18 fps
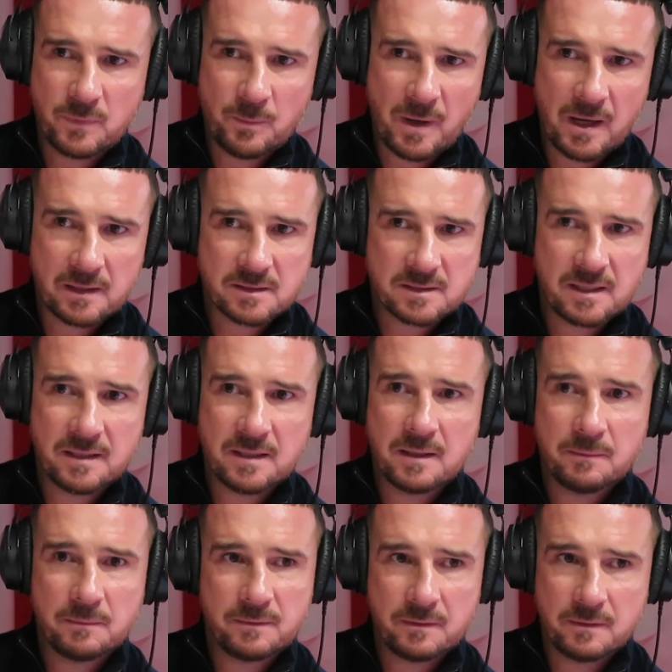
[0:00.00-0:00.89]
with Matt saying
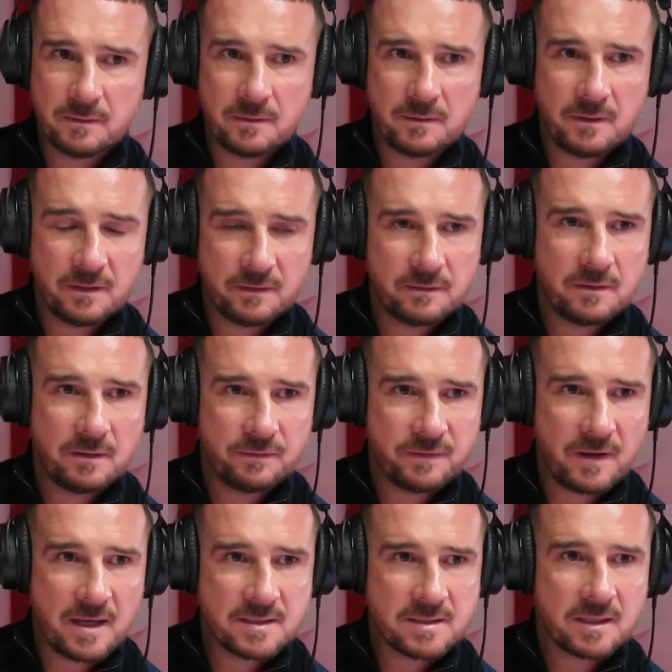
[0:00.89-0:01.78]
the
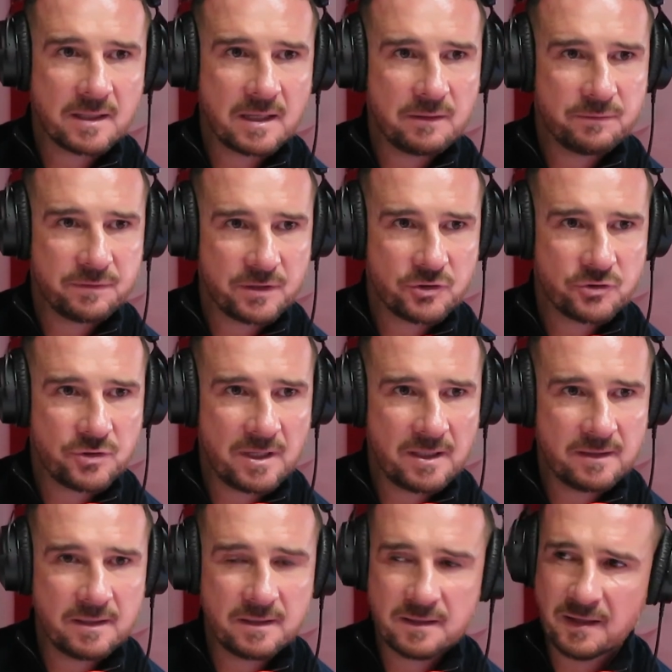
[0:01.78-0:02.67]
fans are getting
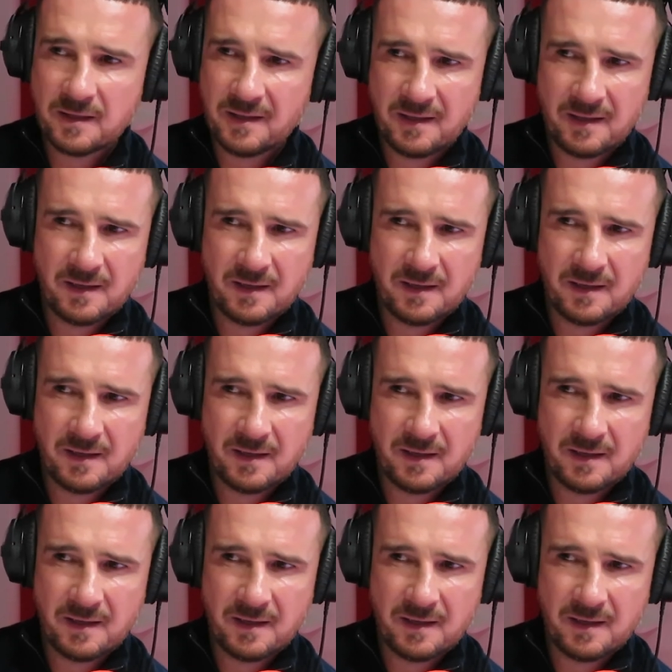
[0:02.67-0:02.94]
frustrated,